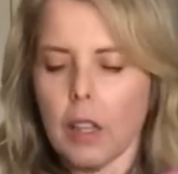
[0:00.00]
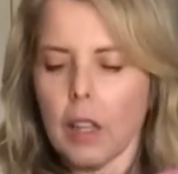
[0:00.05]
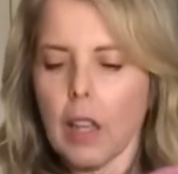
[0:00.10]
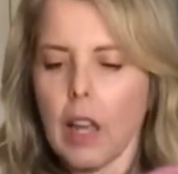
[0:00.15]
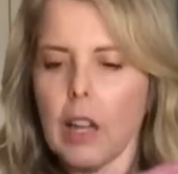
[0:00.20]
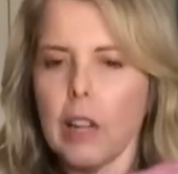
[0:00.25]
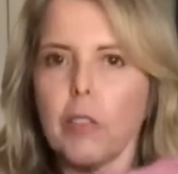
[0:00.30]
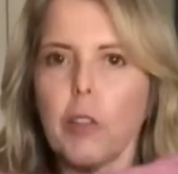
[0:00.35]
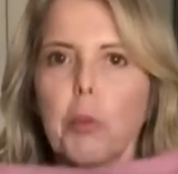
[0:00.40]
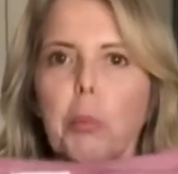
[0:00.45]

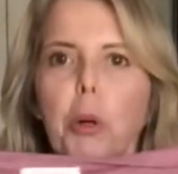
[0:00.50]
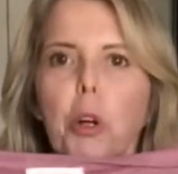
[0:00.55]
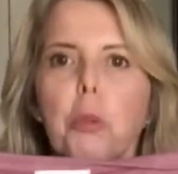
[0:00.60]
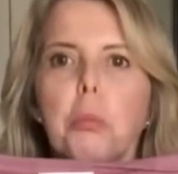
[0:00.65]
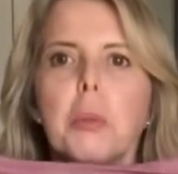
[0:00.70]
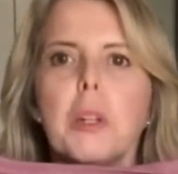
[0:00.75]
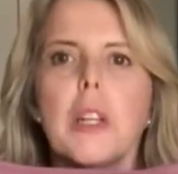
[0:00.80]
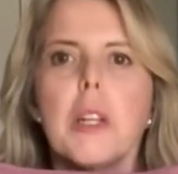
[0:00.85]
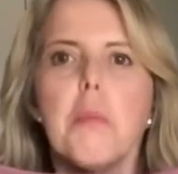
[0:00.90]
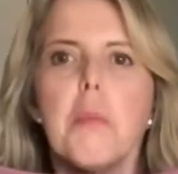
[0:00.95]
kind of a
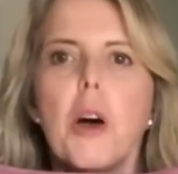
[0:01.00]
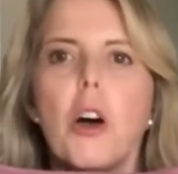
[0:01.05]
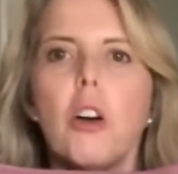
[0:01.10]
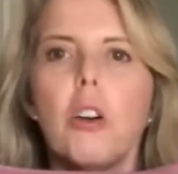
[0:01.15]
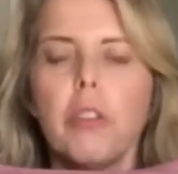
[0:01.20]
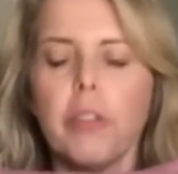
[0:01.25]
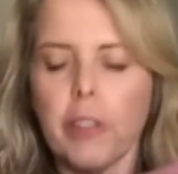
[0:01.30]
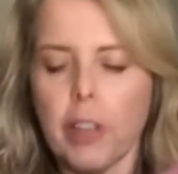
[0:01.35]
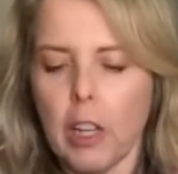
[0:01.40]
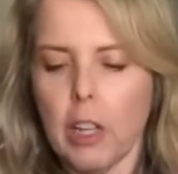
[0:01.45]
purpley
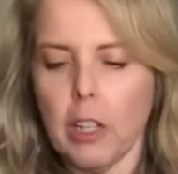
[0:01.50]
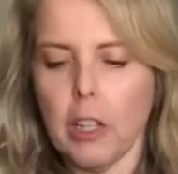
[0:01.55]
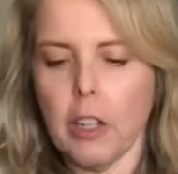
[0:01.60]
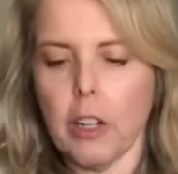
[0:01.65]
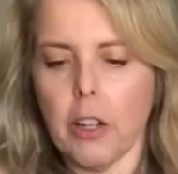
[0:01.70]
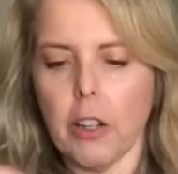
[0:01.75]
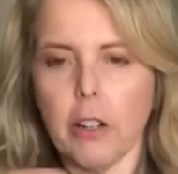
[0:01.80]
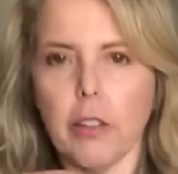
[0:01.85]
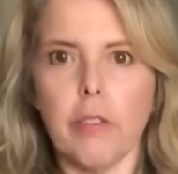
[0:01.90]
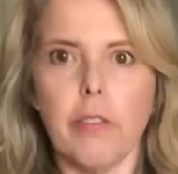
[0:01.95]
mauve
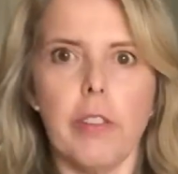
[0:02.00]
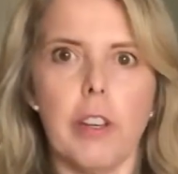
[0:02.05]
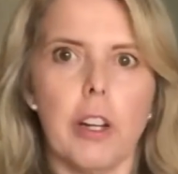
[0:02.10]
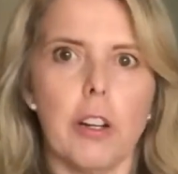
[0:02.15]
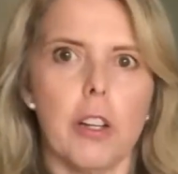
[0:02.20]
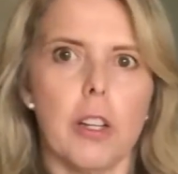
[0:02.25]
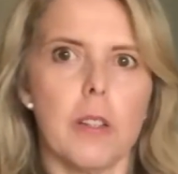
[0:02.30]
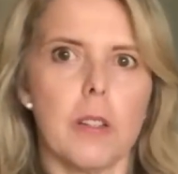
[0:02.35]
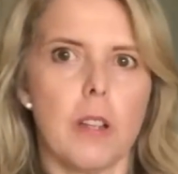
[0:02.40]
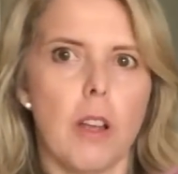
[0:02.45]
color,
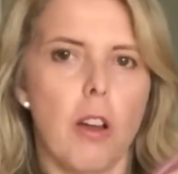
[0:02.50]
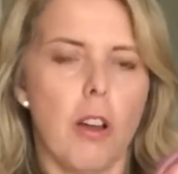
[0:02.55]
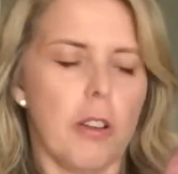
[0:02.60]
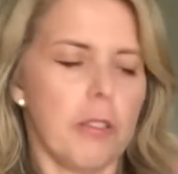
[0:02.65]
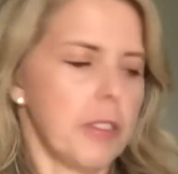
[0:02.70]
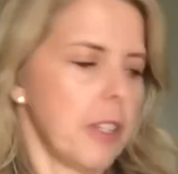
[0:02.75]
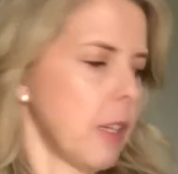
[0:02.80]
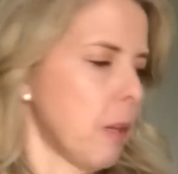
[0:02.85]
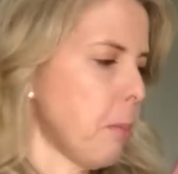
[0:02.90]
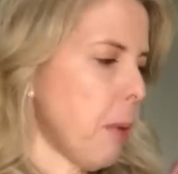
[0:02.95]
very
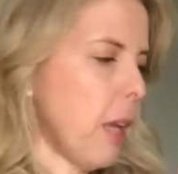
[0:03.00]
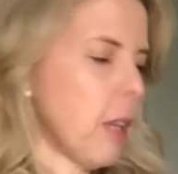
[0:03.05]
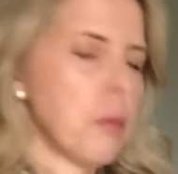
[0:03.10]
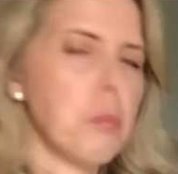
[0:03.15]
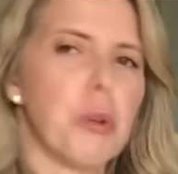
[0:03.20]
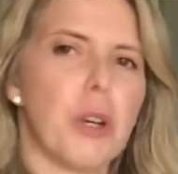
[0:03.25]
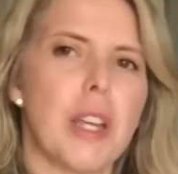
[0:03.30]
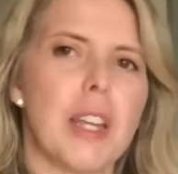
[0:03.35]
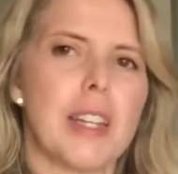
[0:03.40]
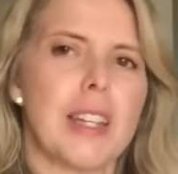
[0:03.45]
soft. It's by the
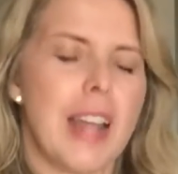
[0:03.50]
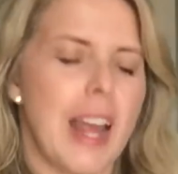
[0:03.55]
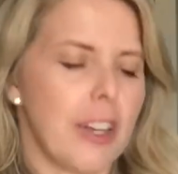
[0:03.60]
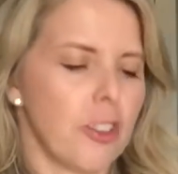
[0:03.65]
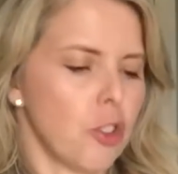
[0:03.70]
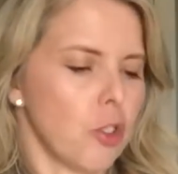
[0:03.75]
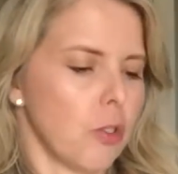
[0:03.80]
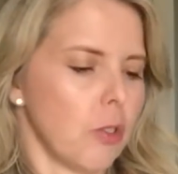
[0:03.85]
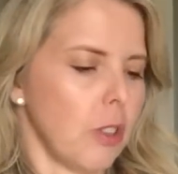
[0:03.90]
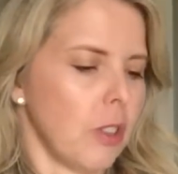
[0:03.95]
brand
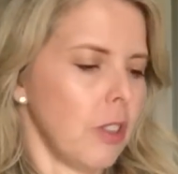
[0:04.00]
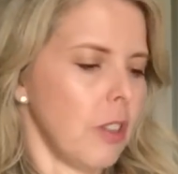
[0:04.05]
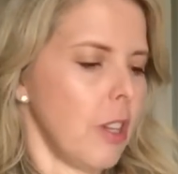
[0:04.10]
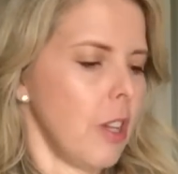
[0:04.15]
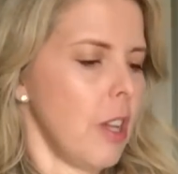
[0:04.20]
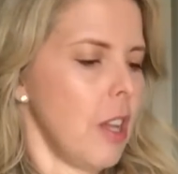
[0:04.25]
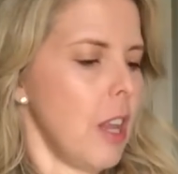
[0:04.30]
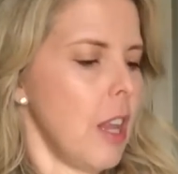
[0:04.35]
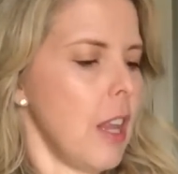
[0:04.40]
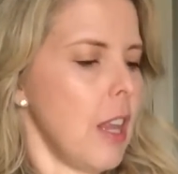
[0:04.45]
Natural
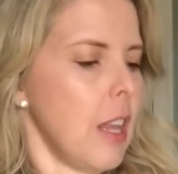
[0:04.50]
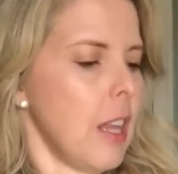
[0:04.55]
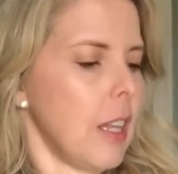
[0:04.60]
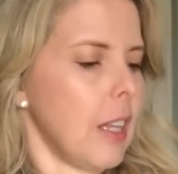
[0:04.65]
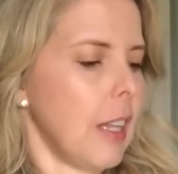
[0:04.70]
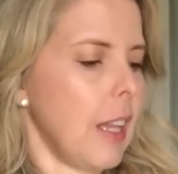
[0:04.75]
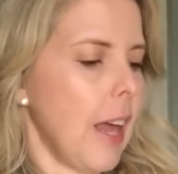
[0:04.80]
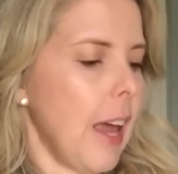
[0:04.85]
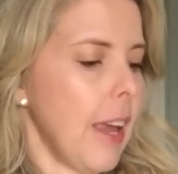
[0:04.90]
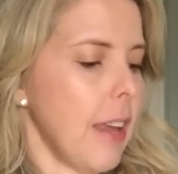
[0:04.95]

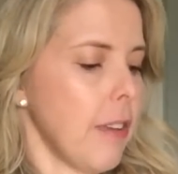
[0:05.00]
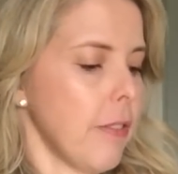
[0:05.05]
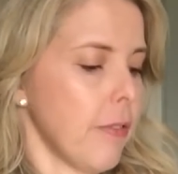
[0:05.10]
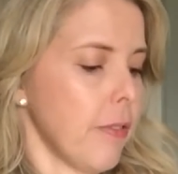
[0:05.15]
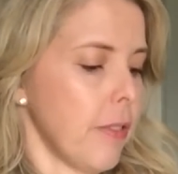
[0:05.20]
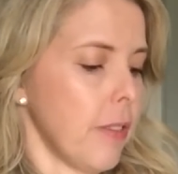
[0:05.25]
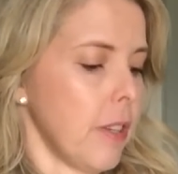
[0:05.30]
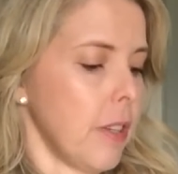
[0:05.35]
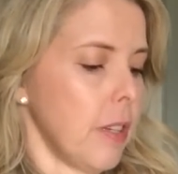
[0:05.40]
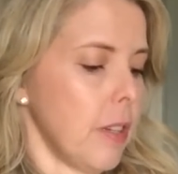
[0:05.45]

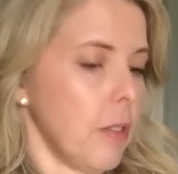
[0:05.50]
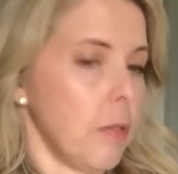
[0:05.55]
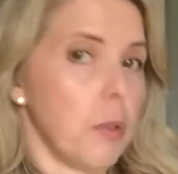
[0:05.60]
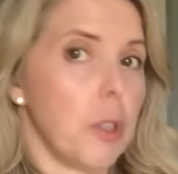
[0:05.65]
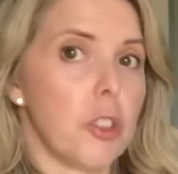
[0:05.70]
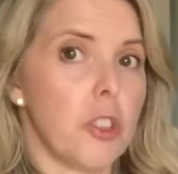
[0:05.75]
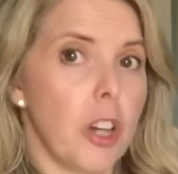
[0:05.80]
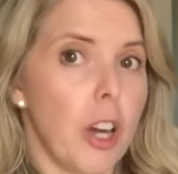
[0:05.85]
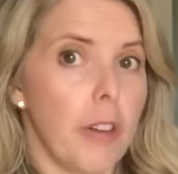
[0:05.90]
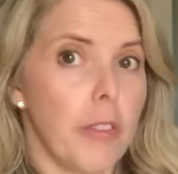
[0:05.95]
Life,
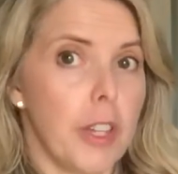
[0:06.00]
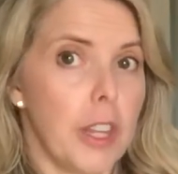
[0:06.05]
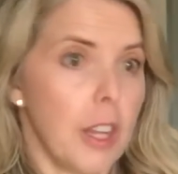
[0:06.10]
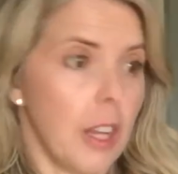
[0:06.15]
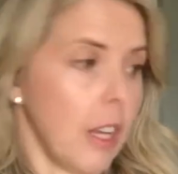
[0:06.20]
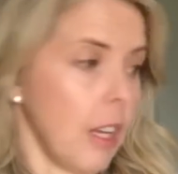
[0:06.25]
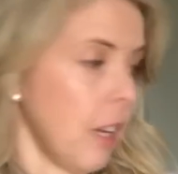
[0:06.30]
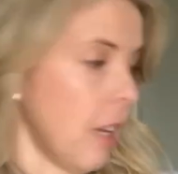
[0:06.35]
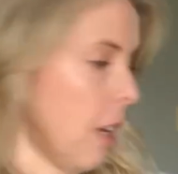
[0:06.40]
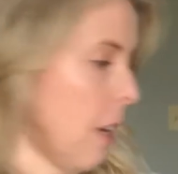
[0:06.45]
which
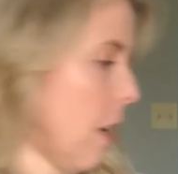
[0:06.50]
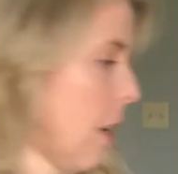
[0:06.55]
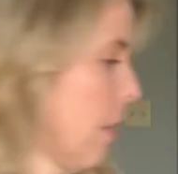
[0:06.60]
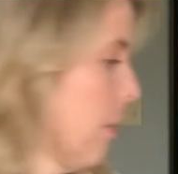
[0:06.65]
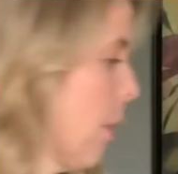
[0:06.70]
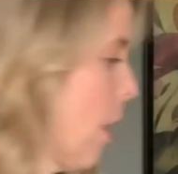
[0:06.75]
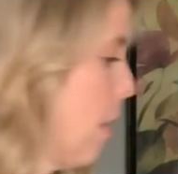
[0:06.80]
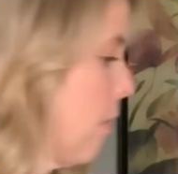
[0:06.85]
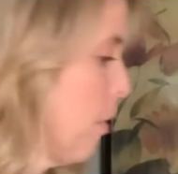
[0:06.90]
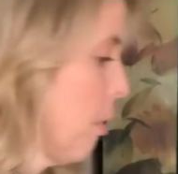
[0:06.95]
everything
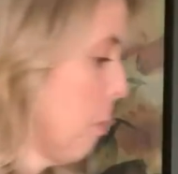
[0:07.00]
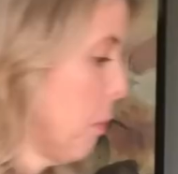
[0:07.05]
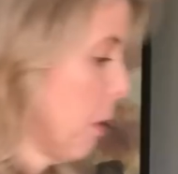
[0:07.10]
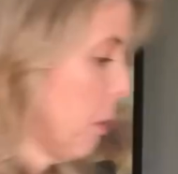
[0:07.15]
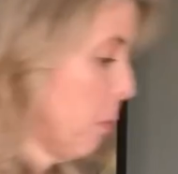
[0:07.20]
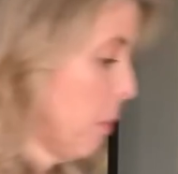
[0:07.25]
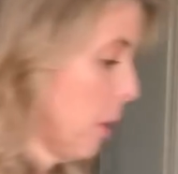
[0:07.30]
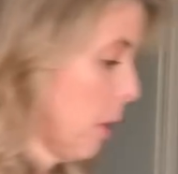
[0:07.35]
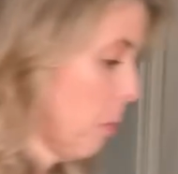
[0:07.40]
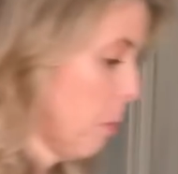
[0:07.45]
I've gotten from
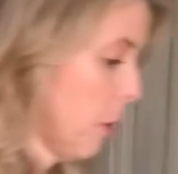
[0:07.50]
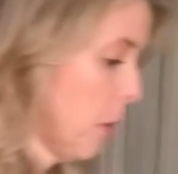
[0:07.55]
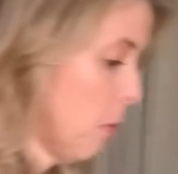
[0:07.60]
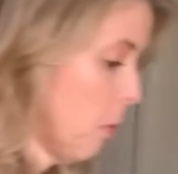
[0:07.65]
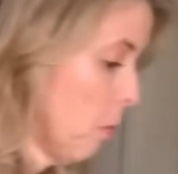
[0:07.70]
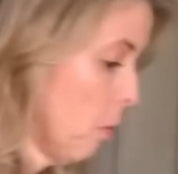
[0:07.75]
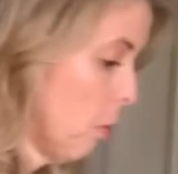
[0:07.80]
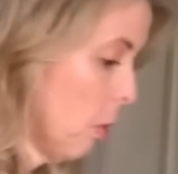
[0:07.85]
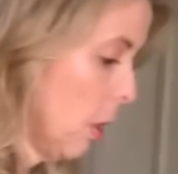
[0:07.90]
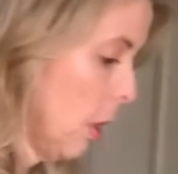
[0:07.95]
them has been
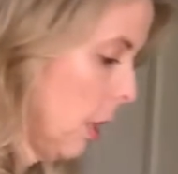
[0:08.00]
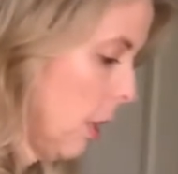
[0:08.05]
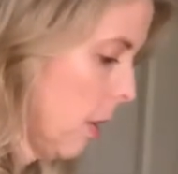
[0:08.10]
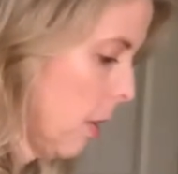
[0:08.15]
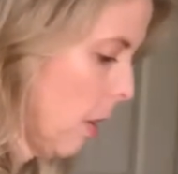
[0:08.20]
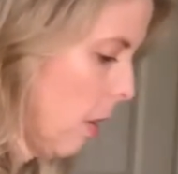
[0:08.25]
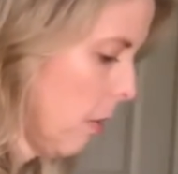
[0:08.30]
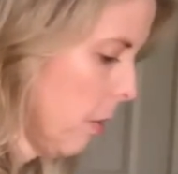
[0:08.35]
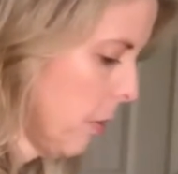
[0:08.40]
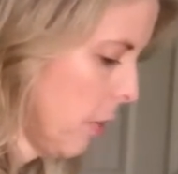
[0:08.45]
really
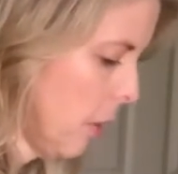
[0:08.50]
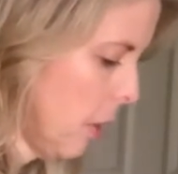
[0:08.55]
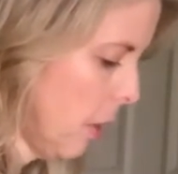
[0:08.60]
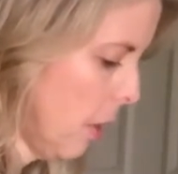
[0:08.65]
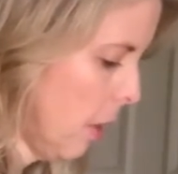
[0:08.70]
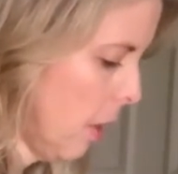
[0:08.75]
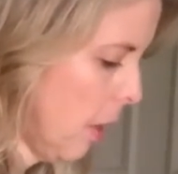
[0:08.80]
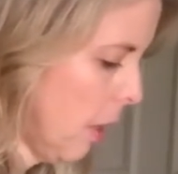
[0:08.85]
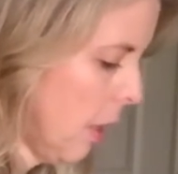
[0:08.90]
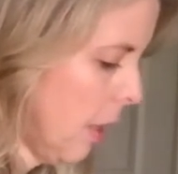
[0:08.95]
soft.
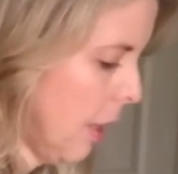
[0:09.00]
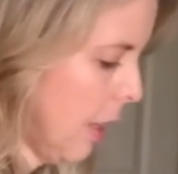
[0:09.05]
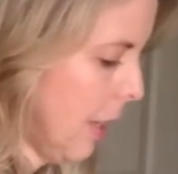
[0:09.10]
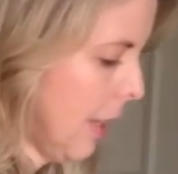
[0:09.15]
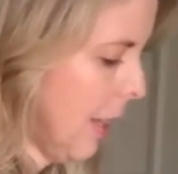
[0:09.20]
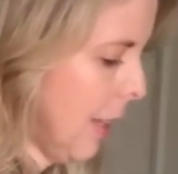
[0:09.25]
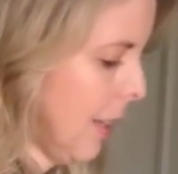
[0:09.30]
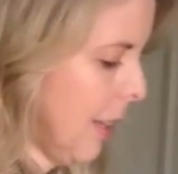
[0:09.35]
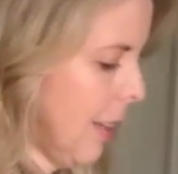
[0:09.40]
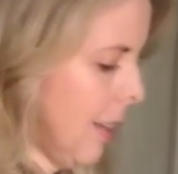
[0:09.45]

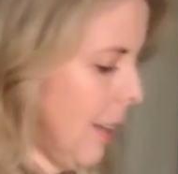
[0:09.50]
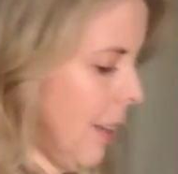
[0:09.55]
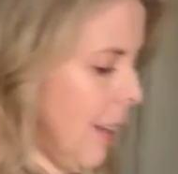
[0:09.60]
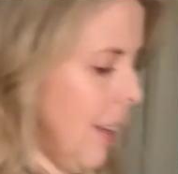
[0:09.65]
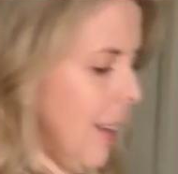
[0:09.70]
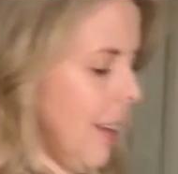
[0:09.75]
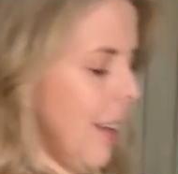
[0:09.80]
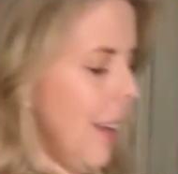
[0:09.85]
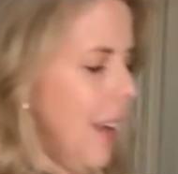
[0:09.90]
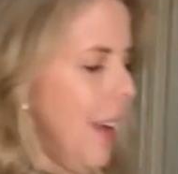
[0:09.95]

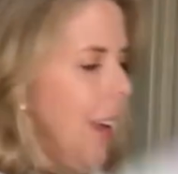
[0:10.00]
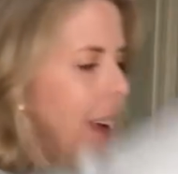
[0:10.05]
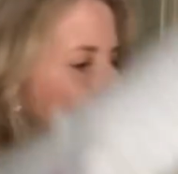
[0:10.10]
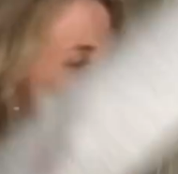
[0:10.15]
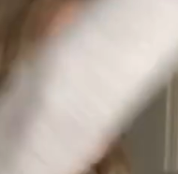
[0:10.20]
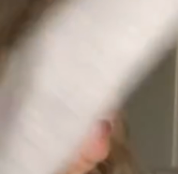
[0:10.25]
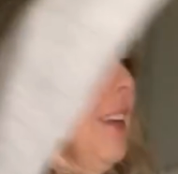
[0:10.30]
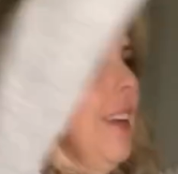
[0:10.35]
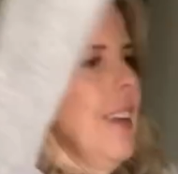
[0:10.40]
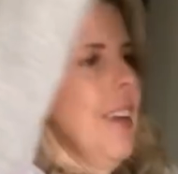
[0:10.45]
Okay,